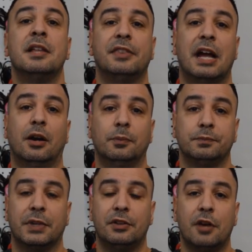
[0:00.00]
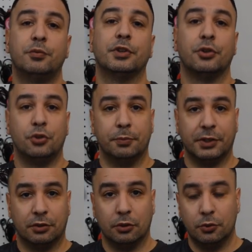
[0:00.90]
Now, enough with the doom
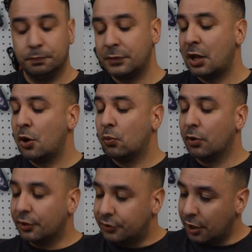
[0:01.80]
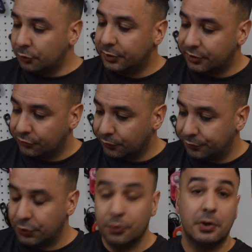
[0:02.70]
and gloom. We're done with this
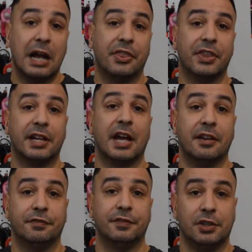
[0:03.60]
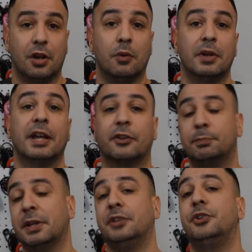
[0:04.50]
review. I think I've, you know,
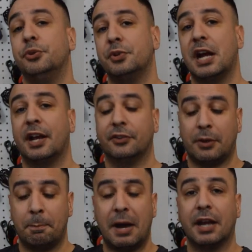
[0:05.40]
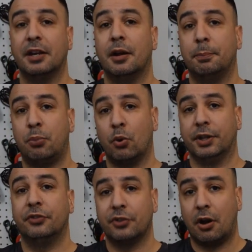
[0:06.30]
explained to you guys my
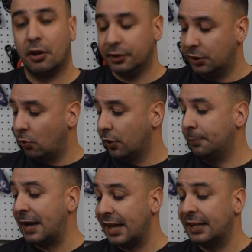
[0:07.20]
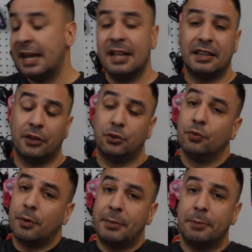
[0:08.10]
points on the Hori pad. Now do
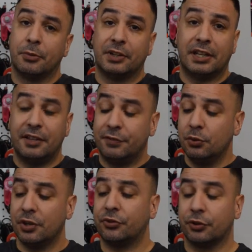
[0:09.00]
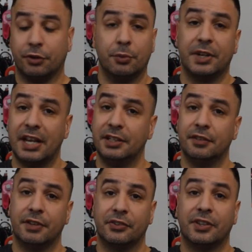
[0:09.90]
remember that if you disagree with any of
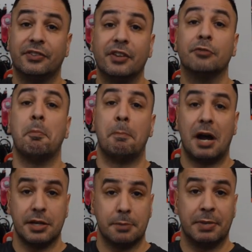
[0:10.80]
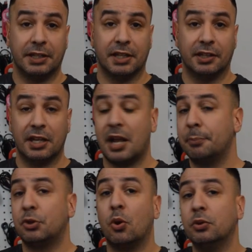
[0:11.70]
this, this is my opinion and I'm
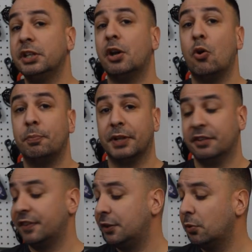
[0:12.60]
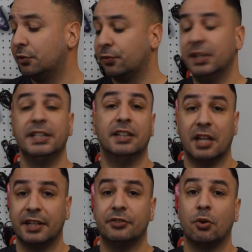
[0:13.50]
totally open. If anyone really
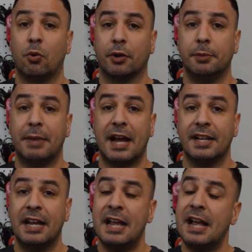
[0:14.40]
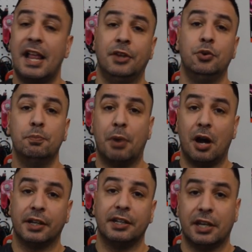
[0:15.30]
likes the Hori pad and you
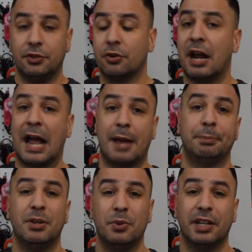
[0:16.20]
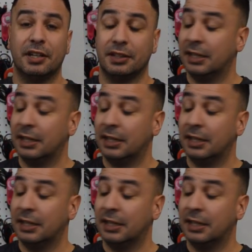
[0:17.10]
bought it and you're happy with it,